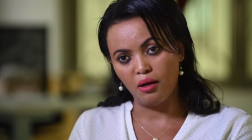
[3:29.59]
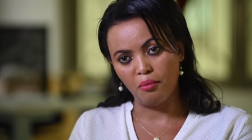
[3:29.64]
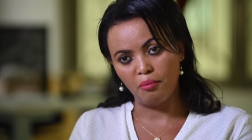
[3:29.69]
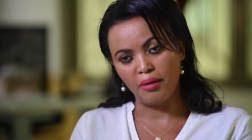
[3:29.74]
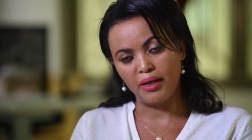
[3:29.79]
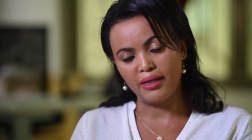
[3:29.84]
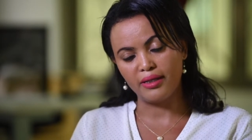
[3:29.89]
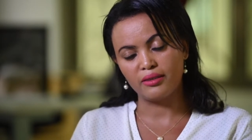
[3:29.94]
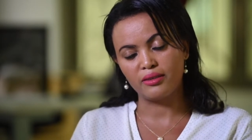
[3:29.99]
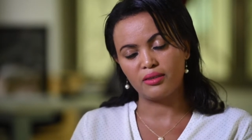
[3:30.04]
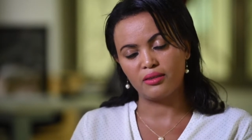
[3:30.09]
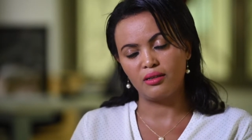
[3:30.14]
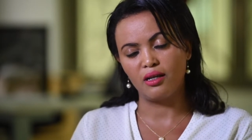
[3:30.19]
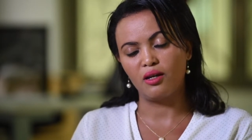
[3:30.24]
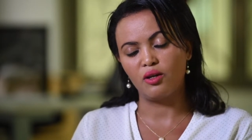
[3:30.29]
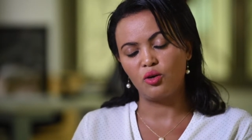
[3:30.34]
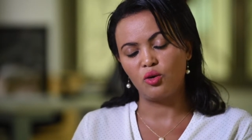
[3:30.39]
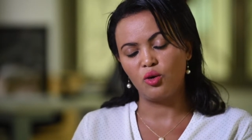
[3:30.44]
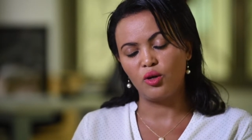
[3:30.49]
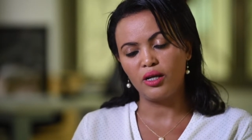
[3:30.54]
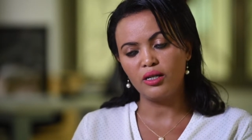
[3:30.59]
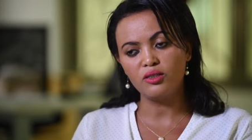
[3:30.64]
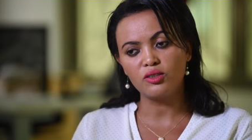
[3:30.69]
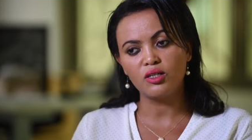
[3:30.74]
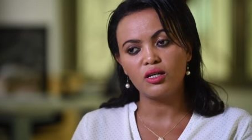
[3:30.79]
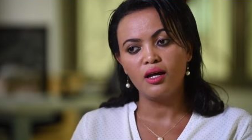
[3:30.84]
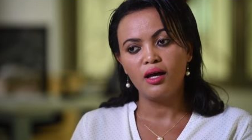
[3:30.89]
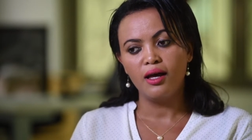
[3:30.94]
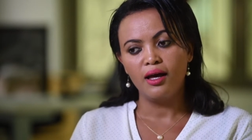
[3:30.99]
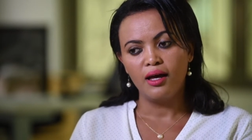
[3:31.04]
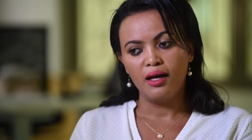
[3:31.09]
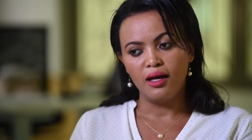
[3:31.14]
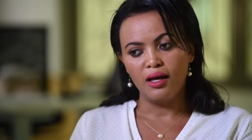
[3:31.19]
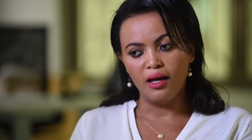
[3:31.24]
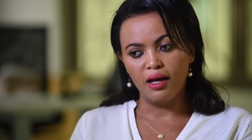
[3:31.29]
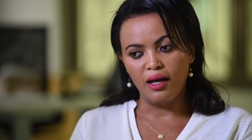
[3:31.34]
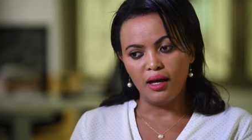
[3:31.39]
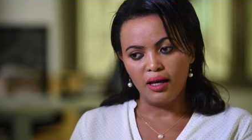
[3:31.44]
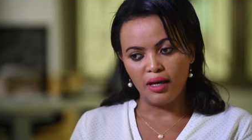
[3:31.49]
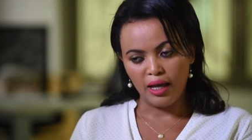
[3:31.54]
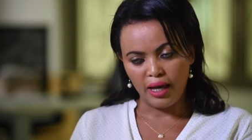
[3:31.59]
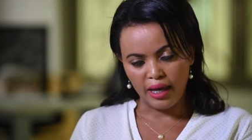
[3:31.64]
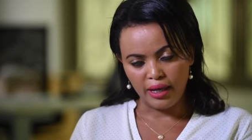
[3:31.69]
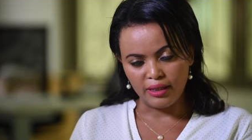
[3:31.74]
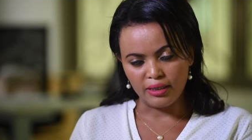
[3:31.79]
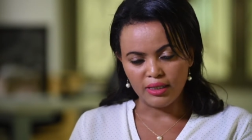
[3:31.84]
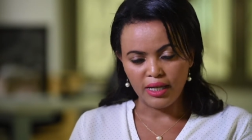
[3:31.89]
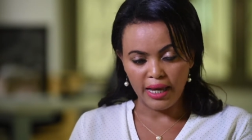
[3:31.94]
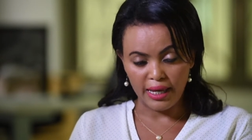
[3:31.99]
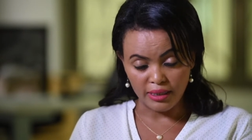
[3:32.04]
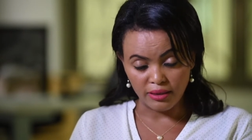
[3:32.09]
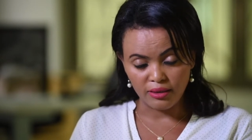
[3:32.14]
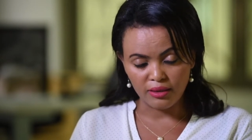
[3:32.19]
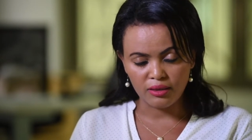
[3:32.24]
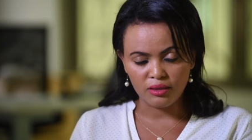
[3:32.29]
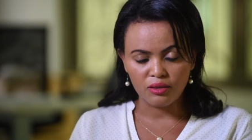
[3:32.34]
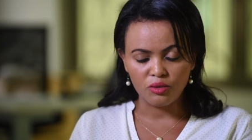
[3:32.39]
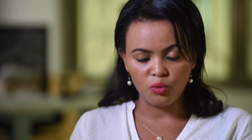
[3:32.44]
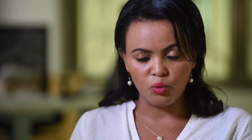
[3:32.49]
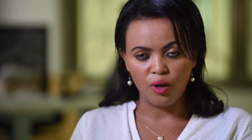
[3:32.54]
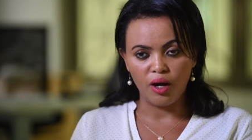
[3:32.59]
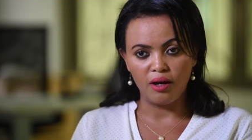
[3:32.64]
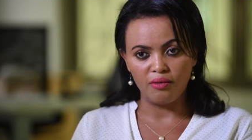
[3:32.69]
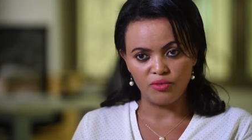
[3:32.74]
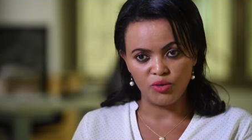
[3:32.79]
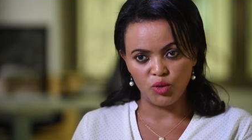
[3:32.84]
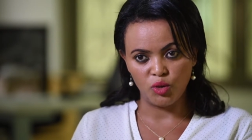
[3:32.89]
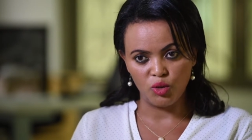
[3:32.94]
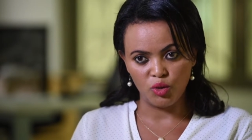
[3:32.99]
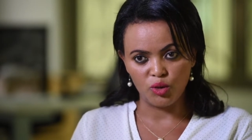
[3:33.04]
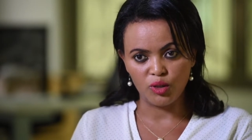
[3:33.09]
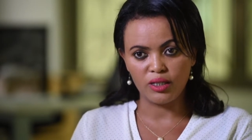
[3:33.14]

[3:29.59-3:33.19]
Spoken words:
medicinal knowledge, and hence we have to